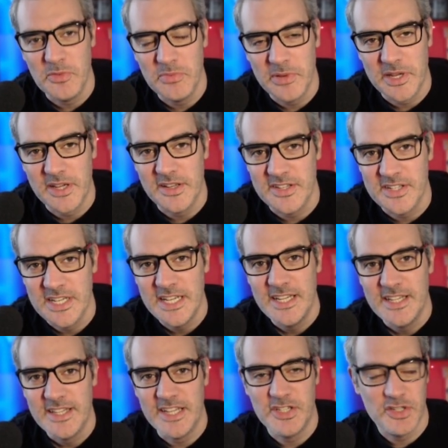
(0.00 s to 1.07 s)
because
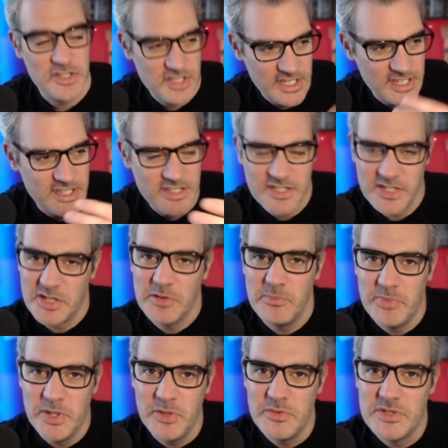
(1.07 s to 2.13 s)
they just see it as a
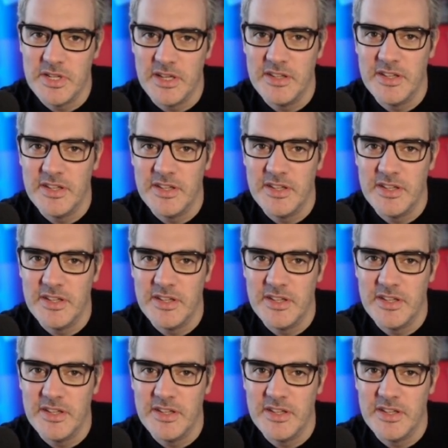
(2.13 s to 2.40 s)
computer.